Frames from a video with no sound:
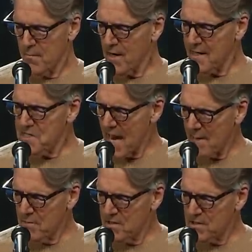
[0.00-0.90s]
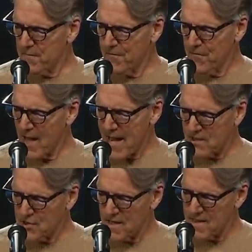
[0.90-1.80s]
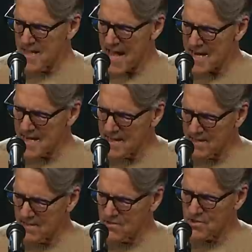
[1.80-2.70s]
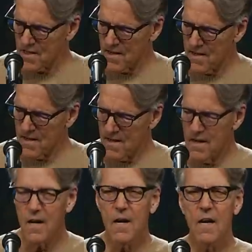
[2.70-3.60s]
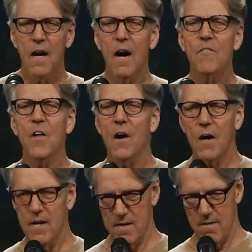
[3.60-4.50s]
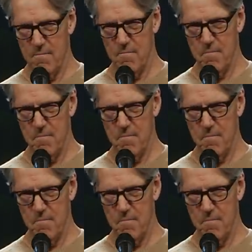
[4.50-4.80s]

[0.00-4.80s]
but on tablets of flesh, that is, of the heart.